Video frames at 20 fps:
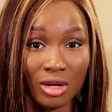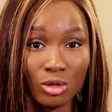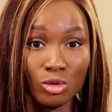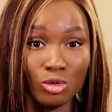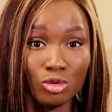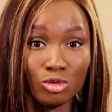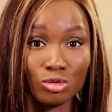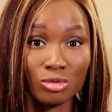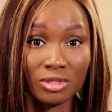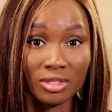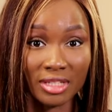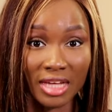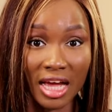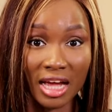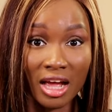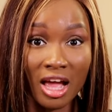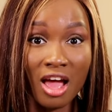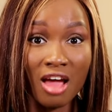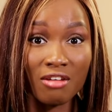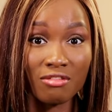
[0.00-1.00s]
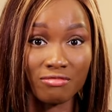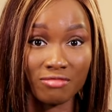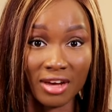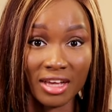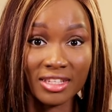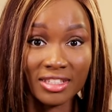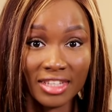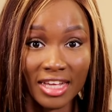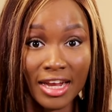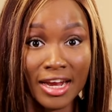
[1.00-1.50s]
are going to sag
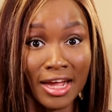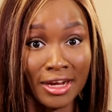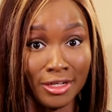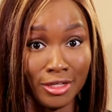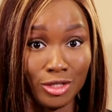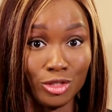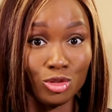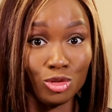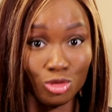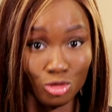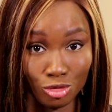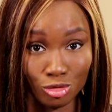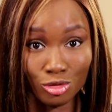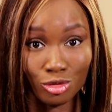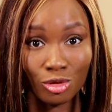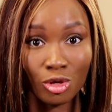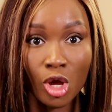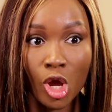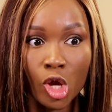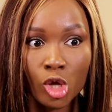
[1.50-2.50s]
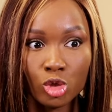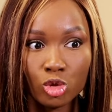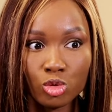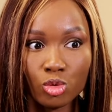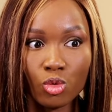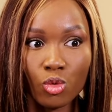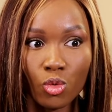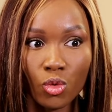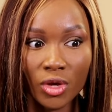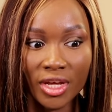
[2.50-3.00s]
faster than they should.
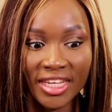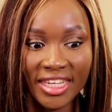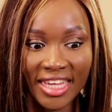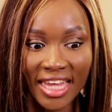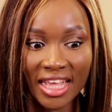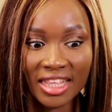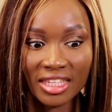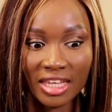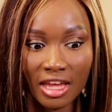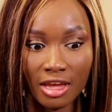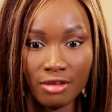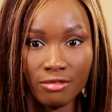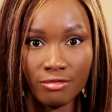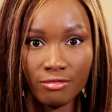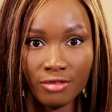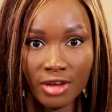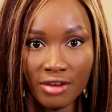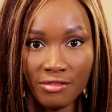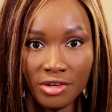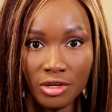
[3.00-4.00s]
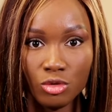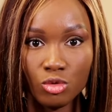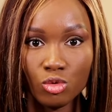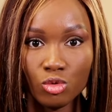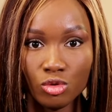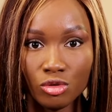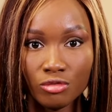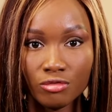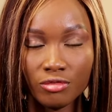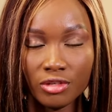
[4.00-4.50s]
So get a very
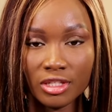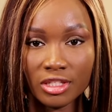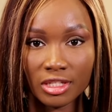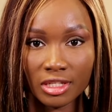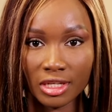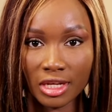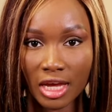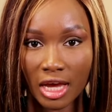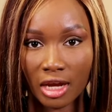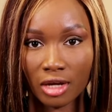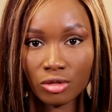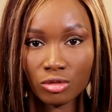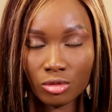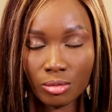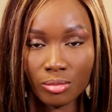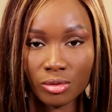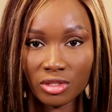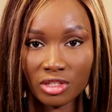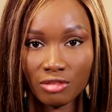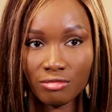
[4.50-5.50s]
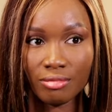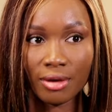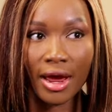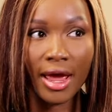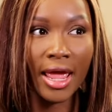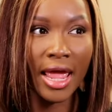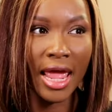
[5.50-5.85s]
good fitting and supportive bra.